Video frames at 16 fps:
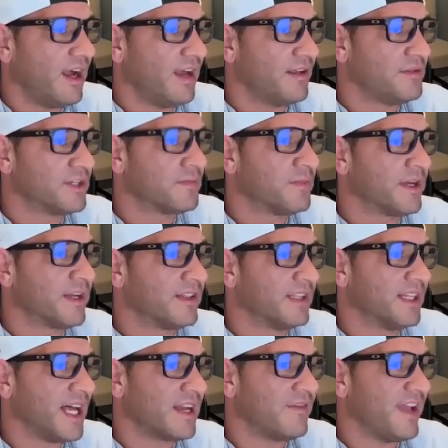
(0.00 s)
Just because a
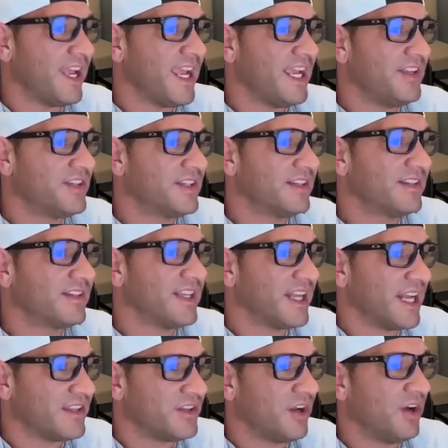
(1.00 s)
lot of agents that
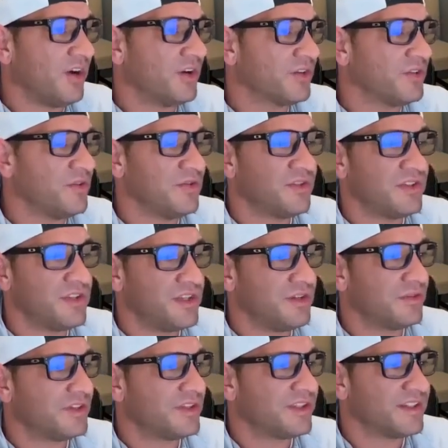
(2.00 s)
I talk to
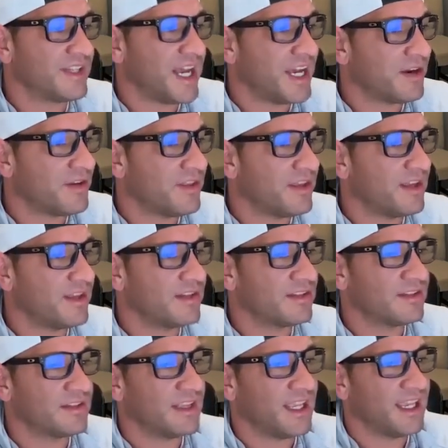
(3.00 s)
still desire
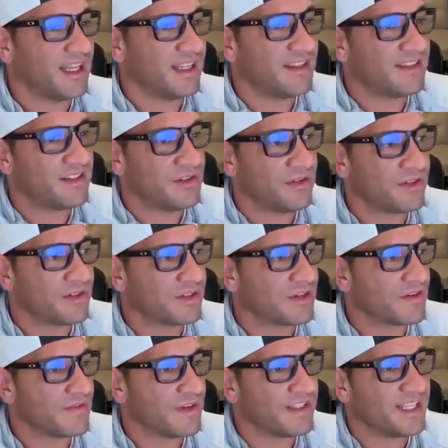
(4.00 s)
this, and it's still a
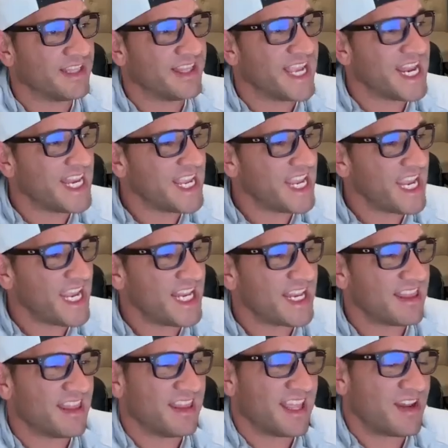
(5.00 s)
service that they need,
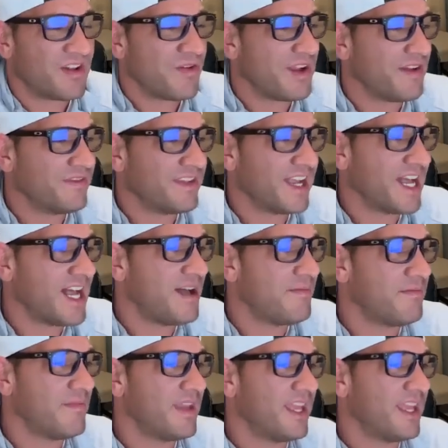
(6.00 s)
and they don't have time.